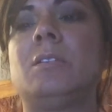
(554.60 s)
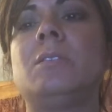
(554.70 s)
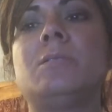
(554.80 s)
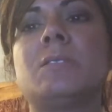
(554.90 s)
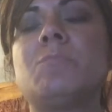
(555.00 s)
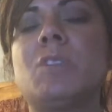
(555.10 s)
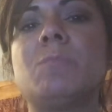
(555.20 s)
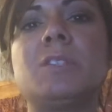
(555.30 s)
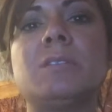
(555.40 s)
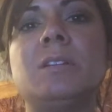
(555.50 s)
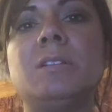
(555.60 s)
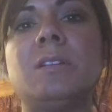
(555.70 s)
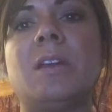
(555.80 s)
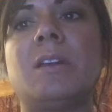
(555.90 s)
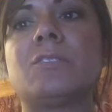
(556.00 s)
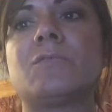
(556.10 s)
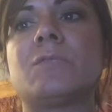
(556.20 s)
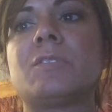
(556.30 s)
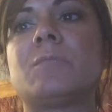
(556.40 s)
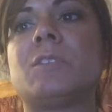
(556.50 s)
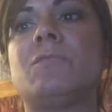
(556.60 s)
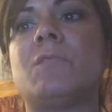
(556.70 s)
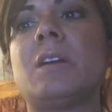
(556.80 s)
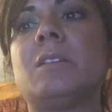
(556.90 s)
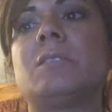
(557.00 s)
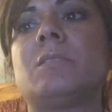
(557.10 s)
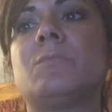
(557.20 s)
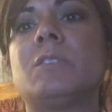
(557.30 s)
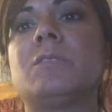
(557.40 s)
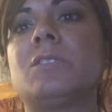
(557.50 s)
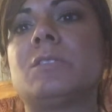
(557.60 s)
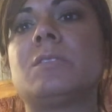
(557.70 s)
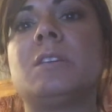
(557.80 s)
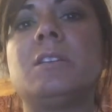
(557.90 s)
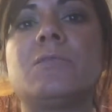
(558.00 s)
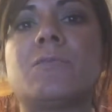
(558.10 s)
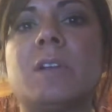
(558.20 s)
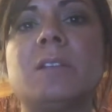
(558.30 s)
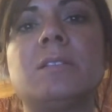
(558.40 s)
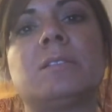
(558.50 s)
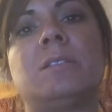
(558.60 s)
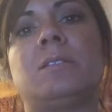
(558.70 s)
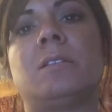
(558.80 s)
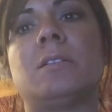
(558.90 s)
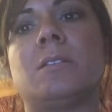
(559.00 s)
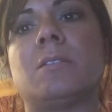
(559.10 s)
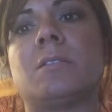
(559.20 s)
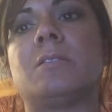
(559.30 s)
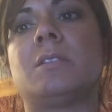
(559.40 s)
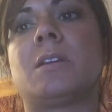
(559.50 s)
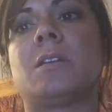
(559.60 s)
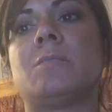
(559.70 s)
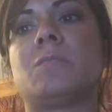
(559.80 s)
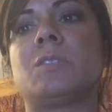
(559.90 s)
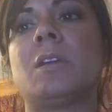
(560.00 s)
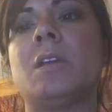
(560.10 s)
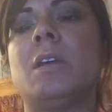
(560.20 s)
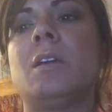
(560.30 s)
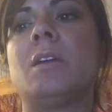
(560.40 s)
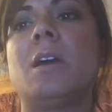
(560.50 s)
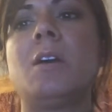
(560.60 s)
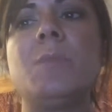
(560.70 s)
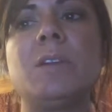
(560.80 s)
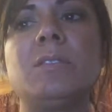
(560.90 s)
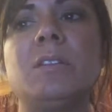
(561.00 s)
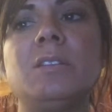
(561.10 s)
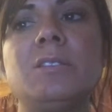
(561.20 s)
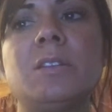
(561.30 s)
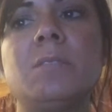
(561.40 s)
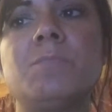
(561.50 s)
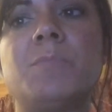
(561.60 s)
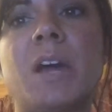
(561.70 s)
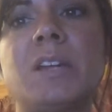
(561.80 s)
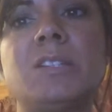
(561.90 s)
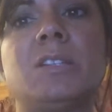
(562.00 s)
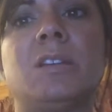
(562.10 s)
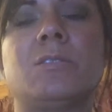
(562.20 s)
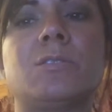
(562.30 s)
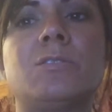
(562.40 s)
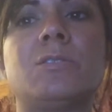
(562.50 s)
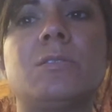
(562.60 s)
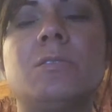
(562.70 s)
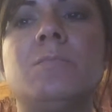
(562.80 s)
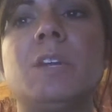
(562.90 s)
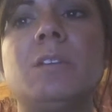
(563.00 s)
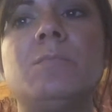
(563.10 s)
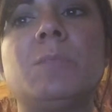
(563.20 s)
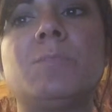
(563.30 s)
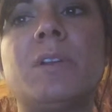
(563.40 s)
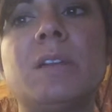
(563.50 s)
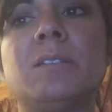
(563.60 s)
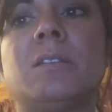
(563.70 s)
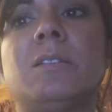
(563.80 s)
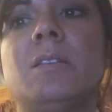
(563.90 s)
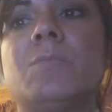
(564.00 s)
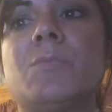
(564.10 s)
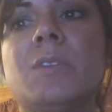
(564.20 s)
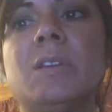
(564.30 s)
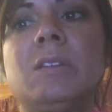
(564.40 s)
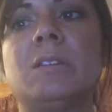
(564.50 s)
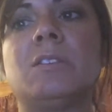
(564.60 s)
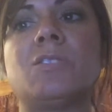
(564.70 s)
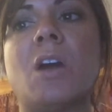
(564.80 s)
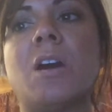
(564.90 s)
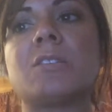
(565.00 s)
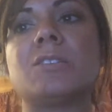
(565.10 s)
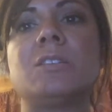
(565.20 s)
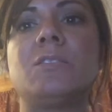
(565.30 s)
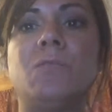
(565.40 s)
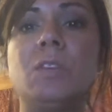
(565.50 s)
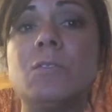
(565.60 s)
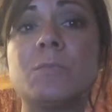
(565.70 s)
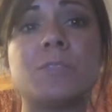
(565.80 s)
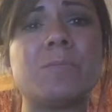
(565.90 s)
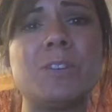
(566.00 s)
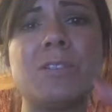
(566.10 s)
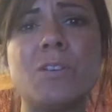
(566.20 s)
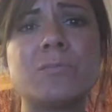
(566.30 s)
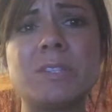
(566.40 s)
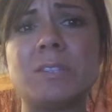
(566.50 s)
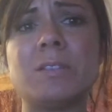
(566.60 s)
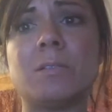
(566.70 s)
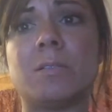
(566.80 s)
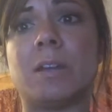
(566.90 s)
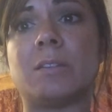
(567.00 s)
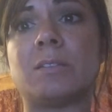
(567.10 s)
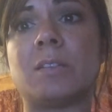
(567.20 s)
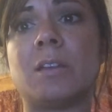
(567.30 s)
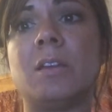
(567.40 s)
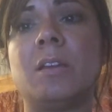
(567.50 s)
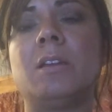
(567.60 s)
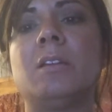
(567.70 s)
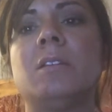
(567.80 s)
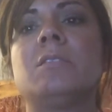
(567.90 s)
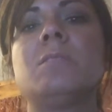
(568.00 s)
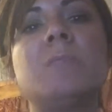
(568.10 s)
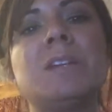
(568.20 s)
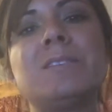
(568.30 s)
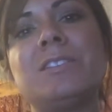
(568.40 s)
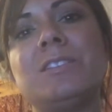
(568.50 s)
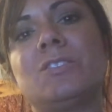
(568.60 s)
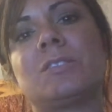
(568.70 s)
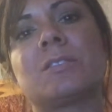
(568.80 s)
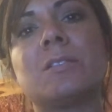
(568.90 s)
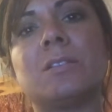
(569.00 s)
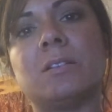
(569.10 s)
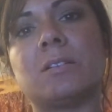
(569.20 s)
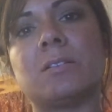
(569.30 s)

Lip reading: Sometimes they'll need to ask for some advice and will just need a friend to lean on in hard times. How about the innocent bystanders who may have been pregnant and breathing in toxic fumes from your own cigarette? The message is clear.